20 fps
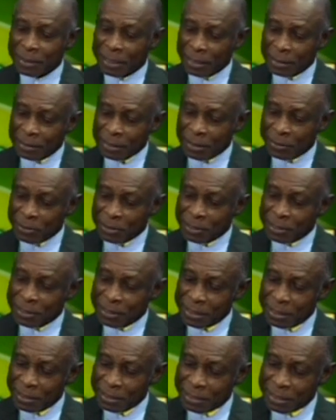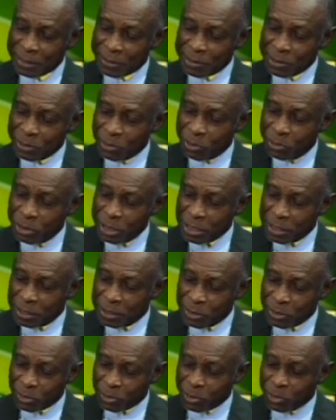There's no
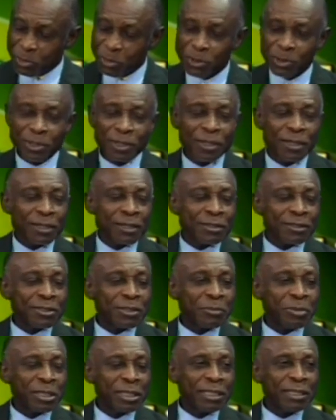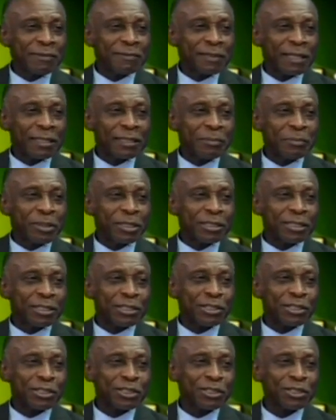reason to believe that the
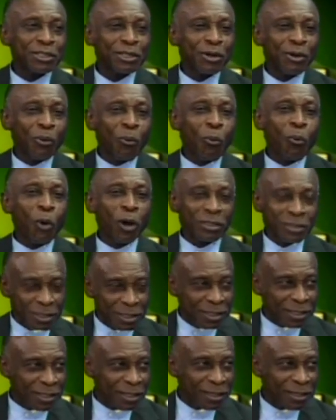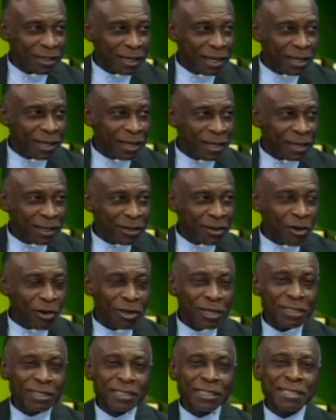British want
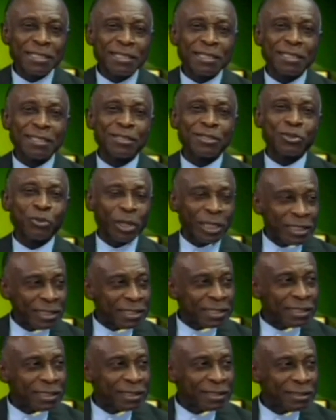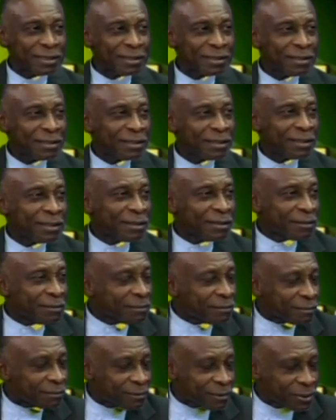colonies in the
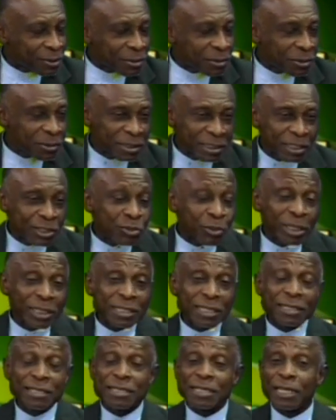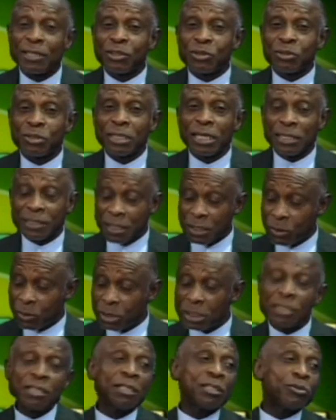20th century, let
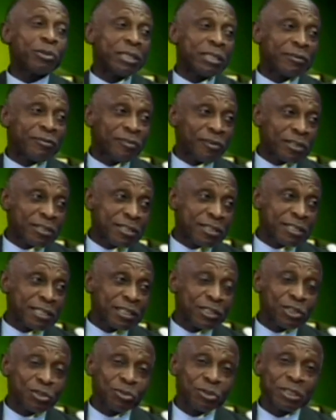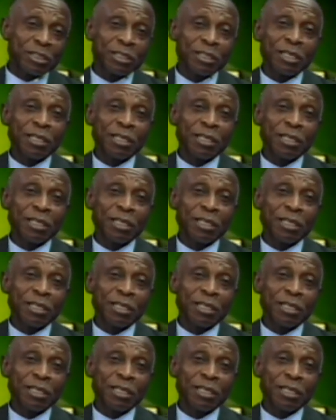alone in the 21st century.